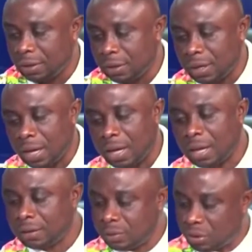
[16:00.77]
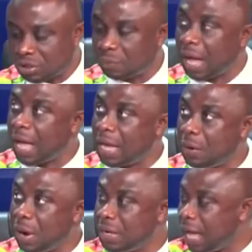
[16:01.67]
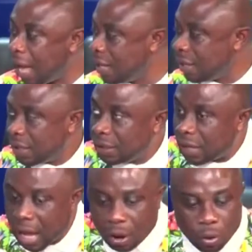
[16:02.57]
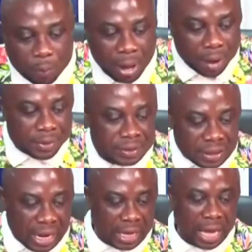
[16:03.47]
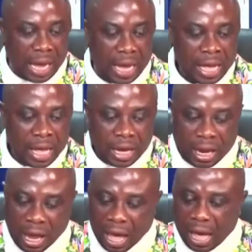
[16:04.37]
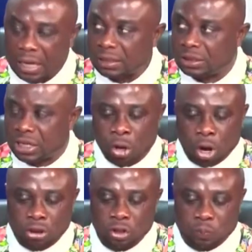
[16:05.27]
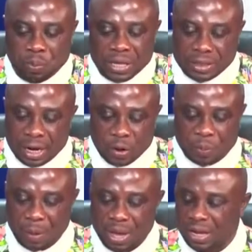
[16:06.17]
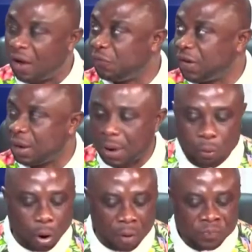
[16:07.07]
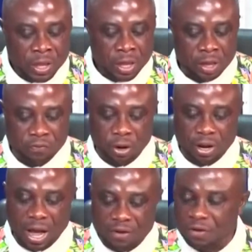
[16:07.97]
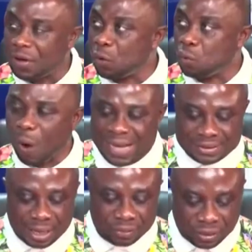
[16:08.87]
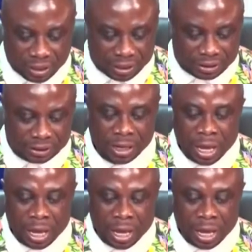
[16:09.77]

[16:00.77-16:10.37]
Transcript: Na to Bosheba, are you ready? Na wama nsaka. Kale chocolate toothpaste. I don't know. Premier come for the amawo. If you want to have a very white teeth,